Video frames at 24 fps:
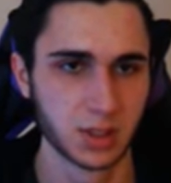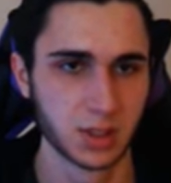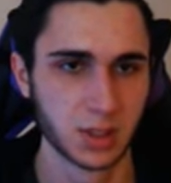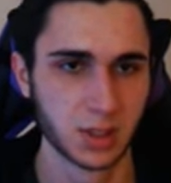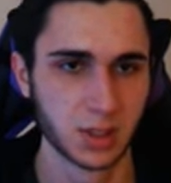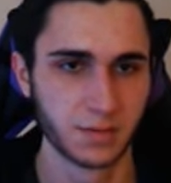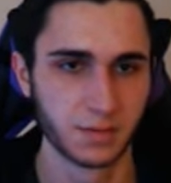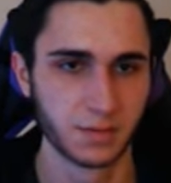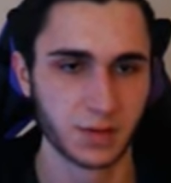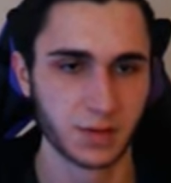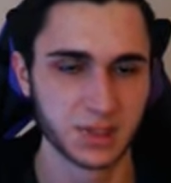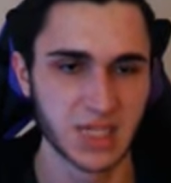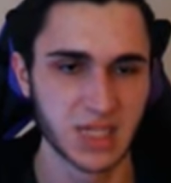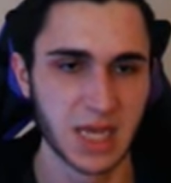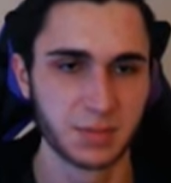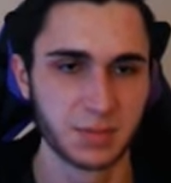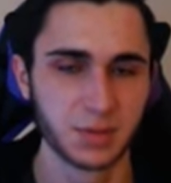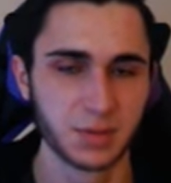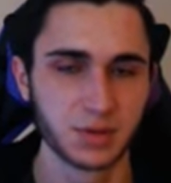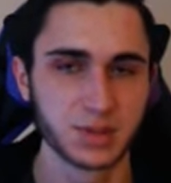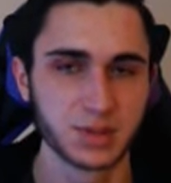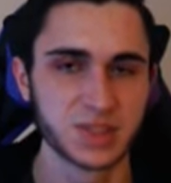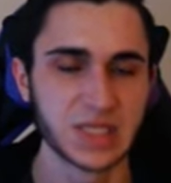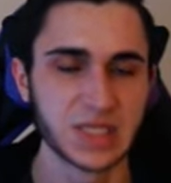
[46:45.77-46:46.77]
For
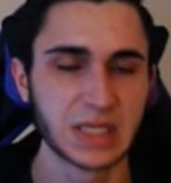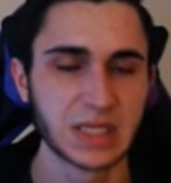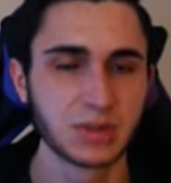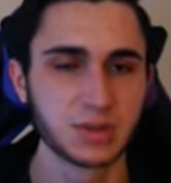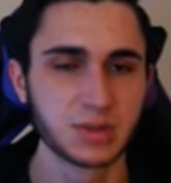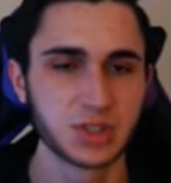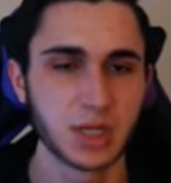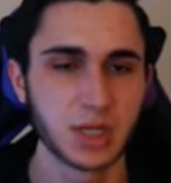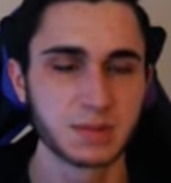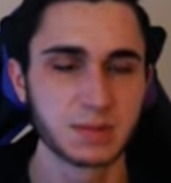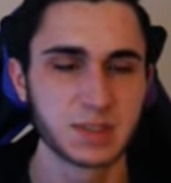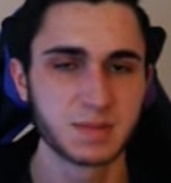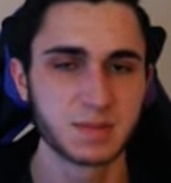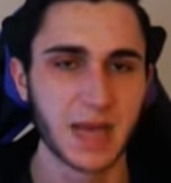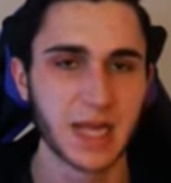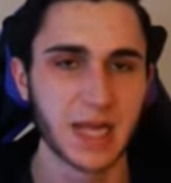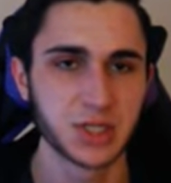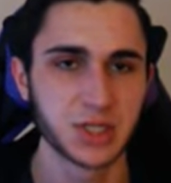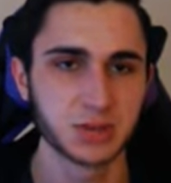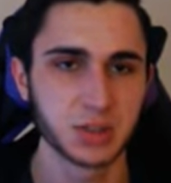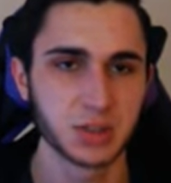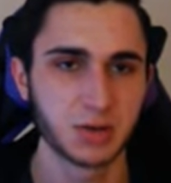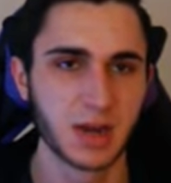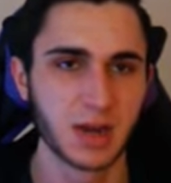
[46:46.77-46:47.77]
example, single jump
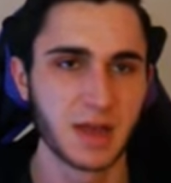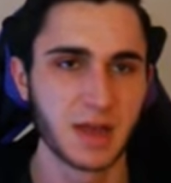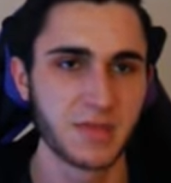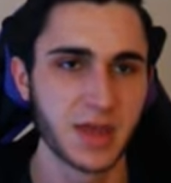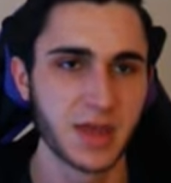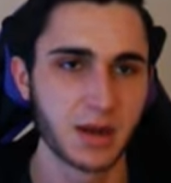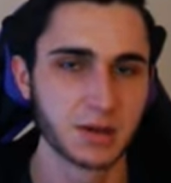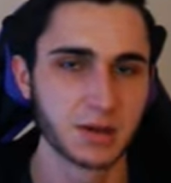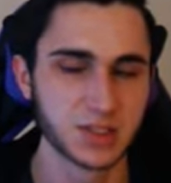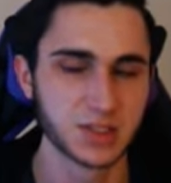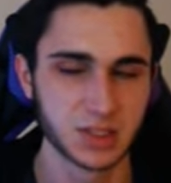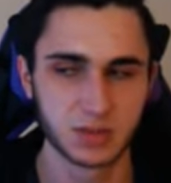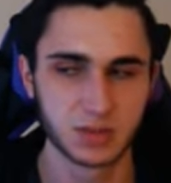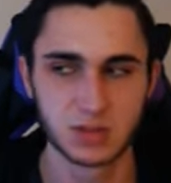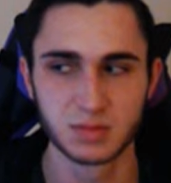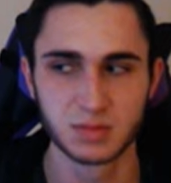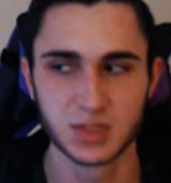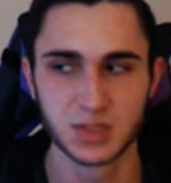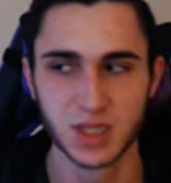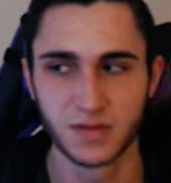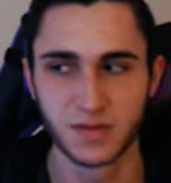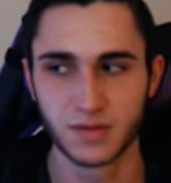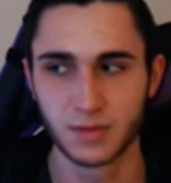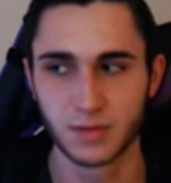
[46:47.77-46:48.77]
spatula grab there is extremely
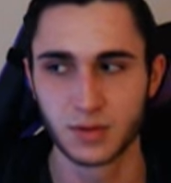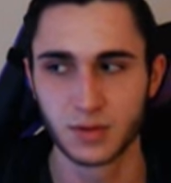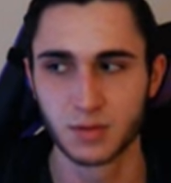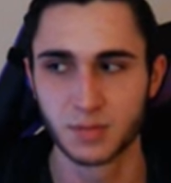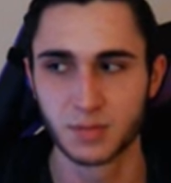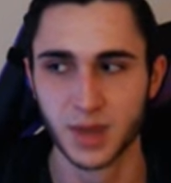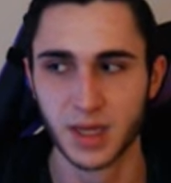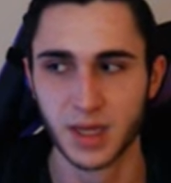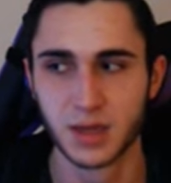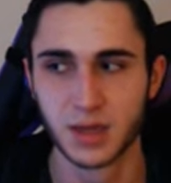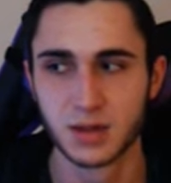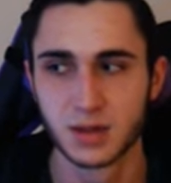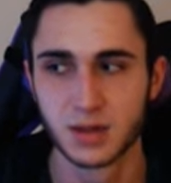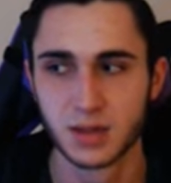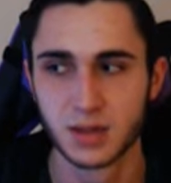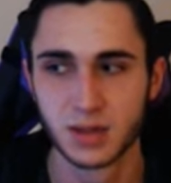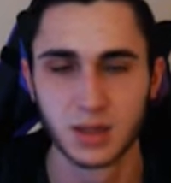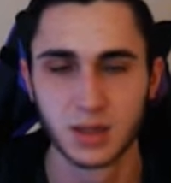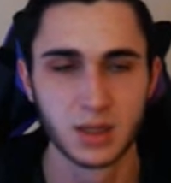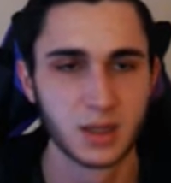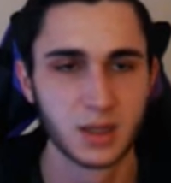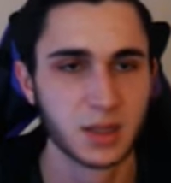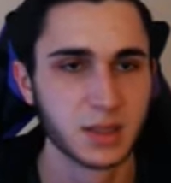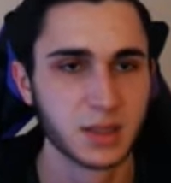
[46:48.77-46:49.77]
difficult, but
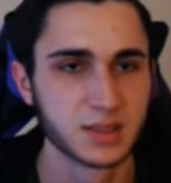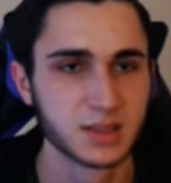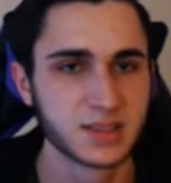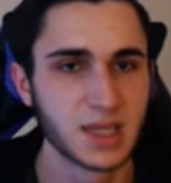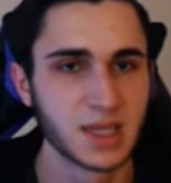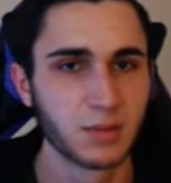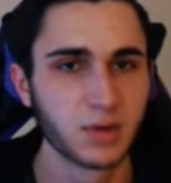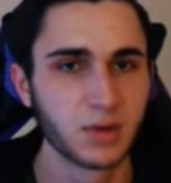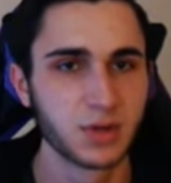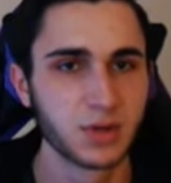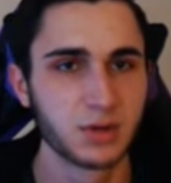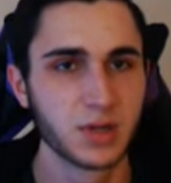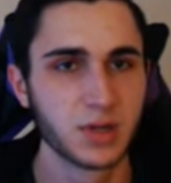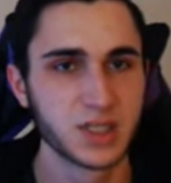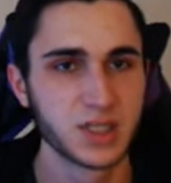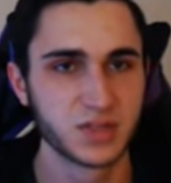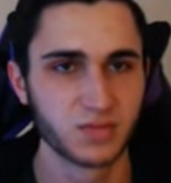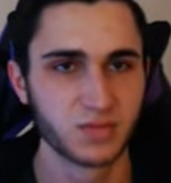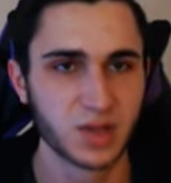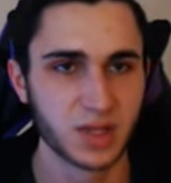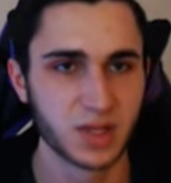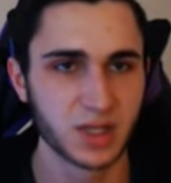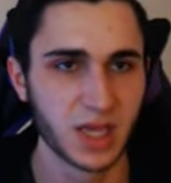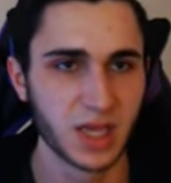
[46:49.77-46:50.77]
someone who doesn't
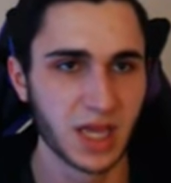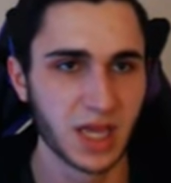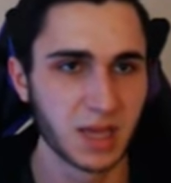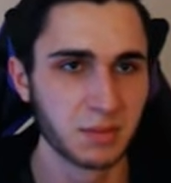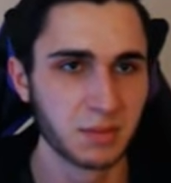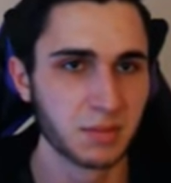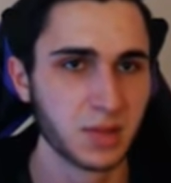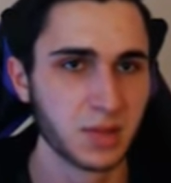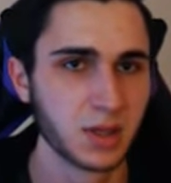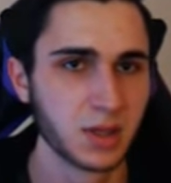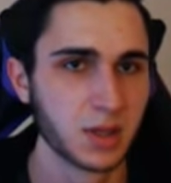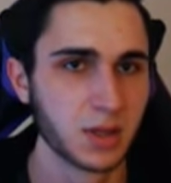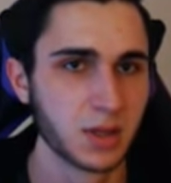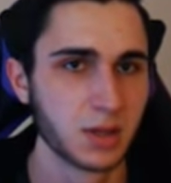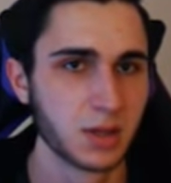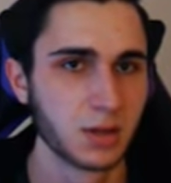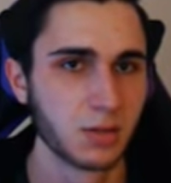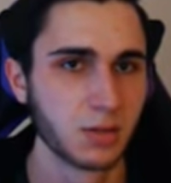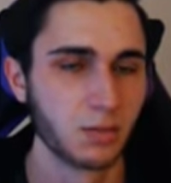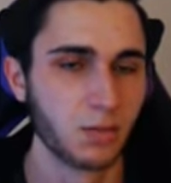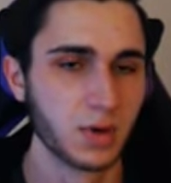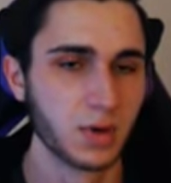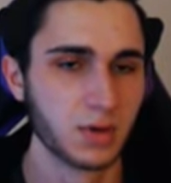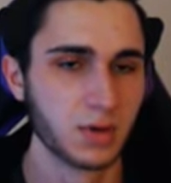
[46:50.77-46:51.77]
run the game
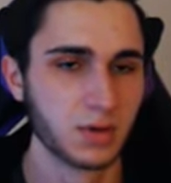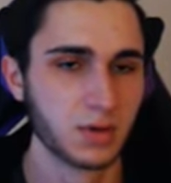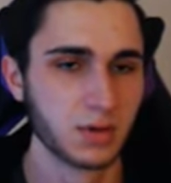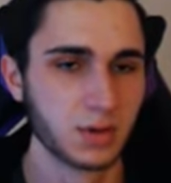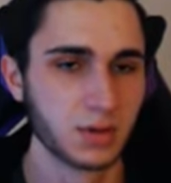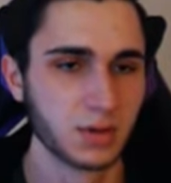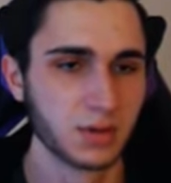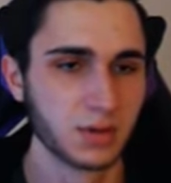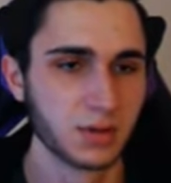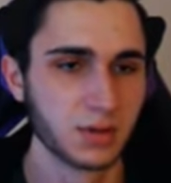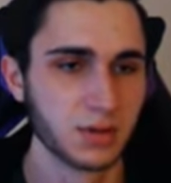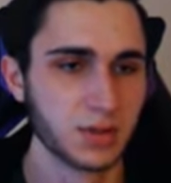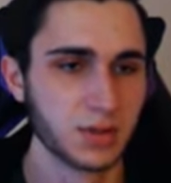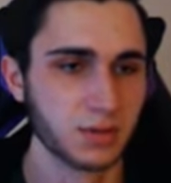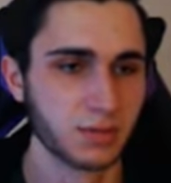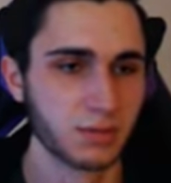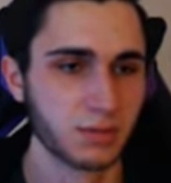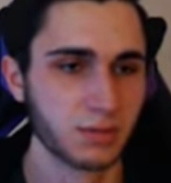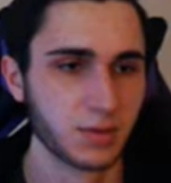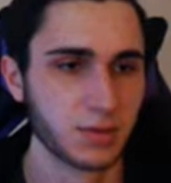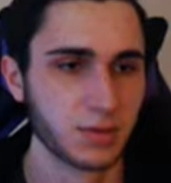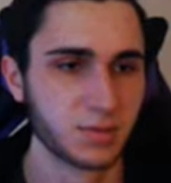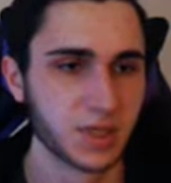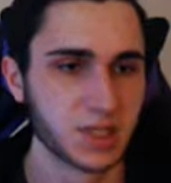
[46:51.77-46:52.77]

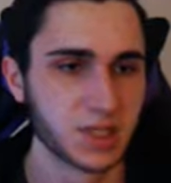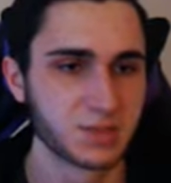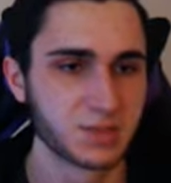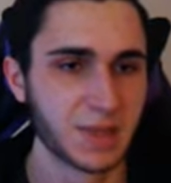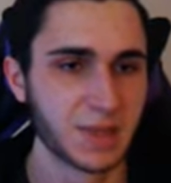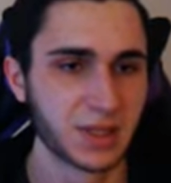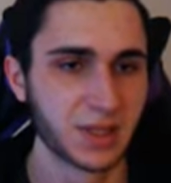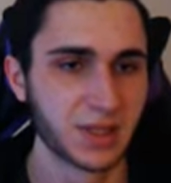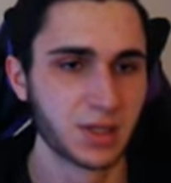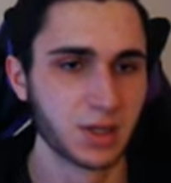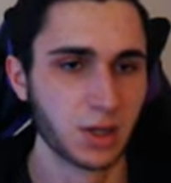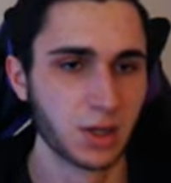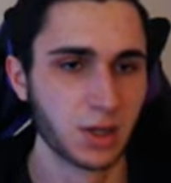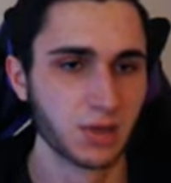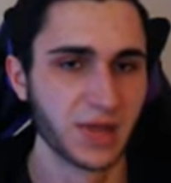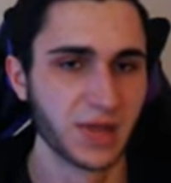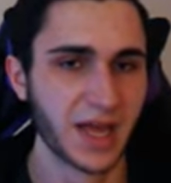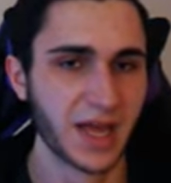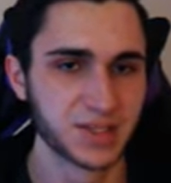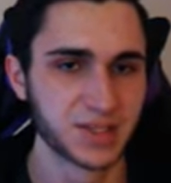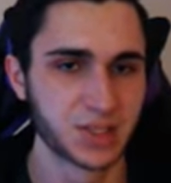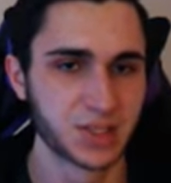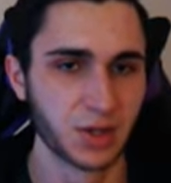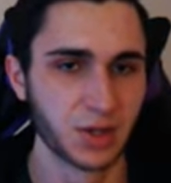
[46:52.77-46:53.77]
wouldn't be expected to know
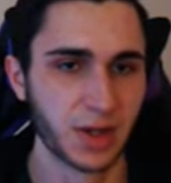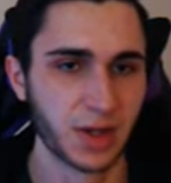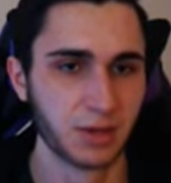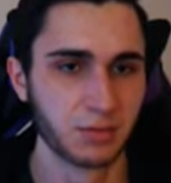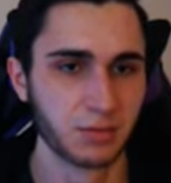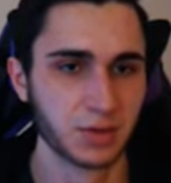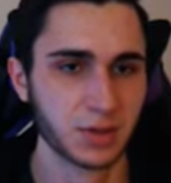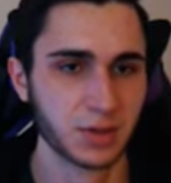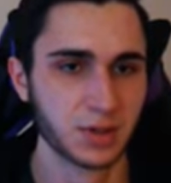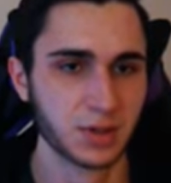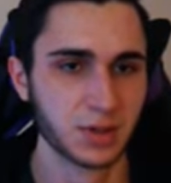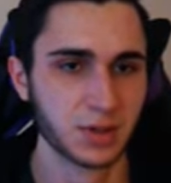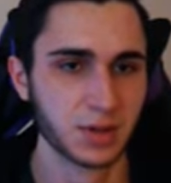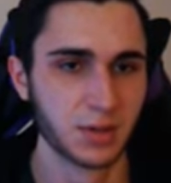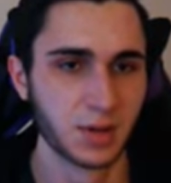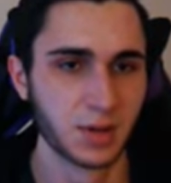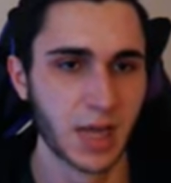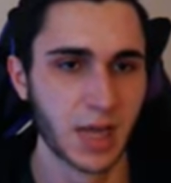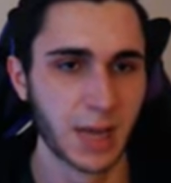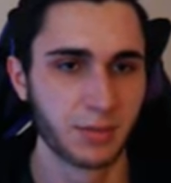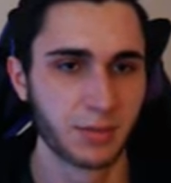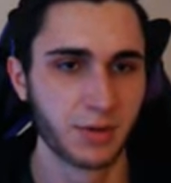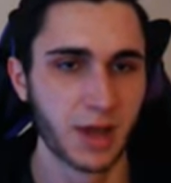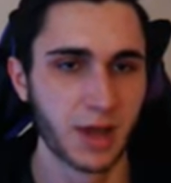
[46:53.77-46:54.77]
that, so
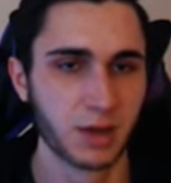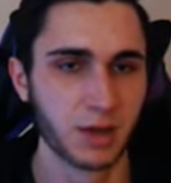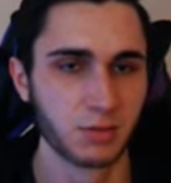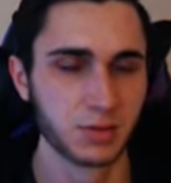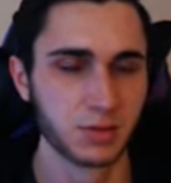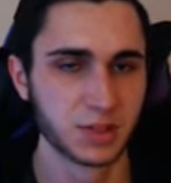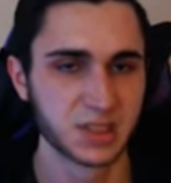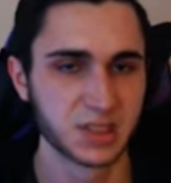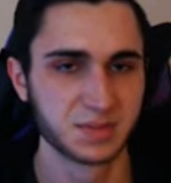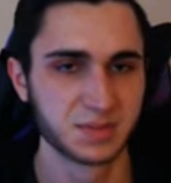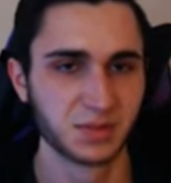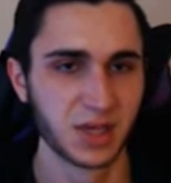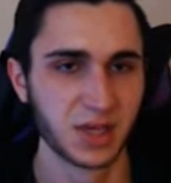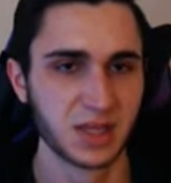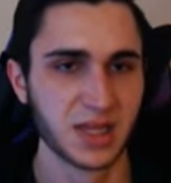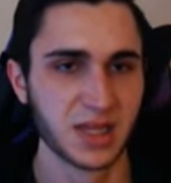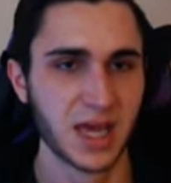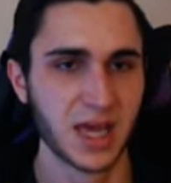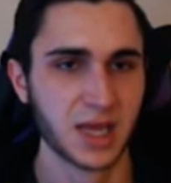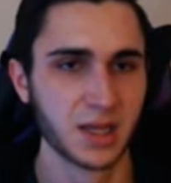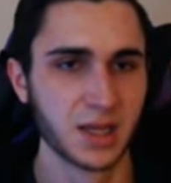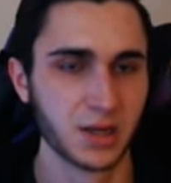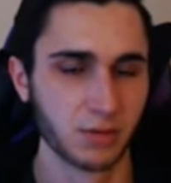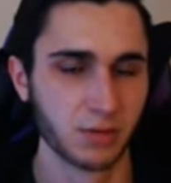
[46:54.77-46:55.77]
I probably wouldn't explain
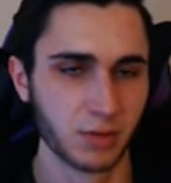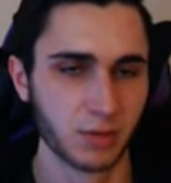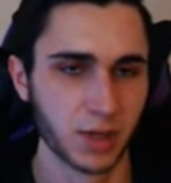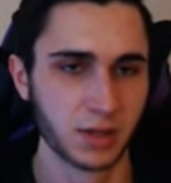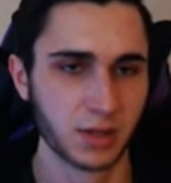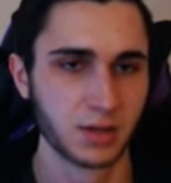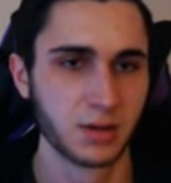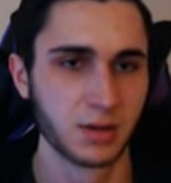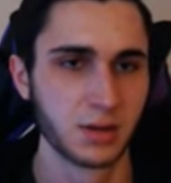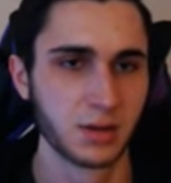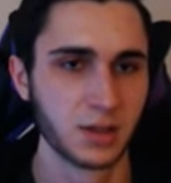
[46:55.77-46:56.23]
that in a run.